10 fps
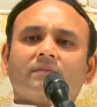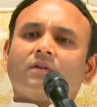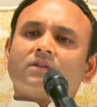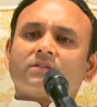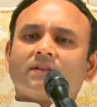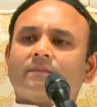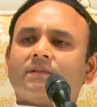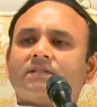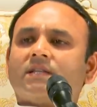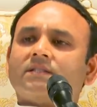We also have
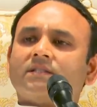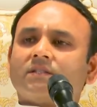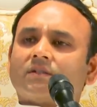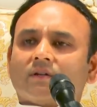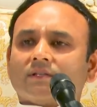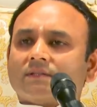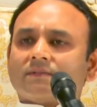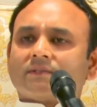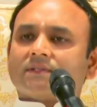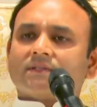been changing toys
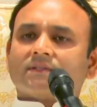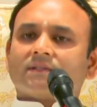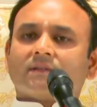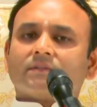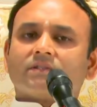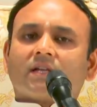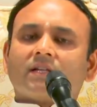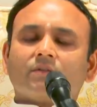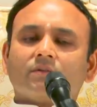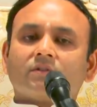ever since our
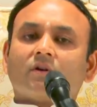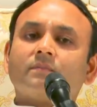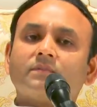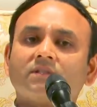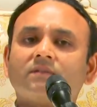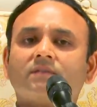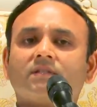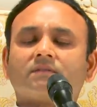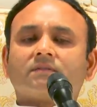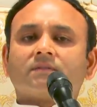childhood. So observe
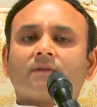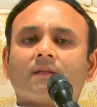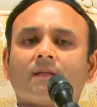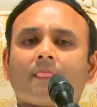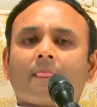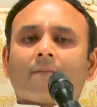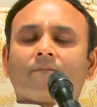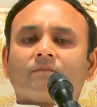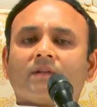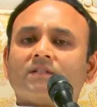this.
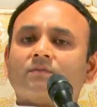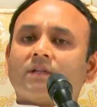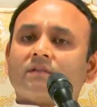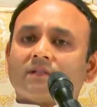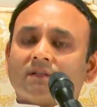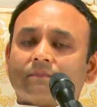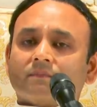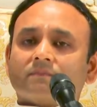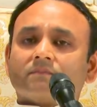That is why you say,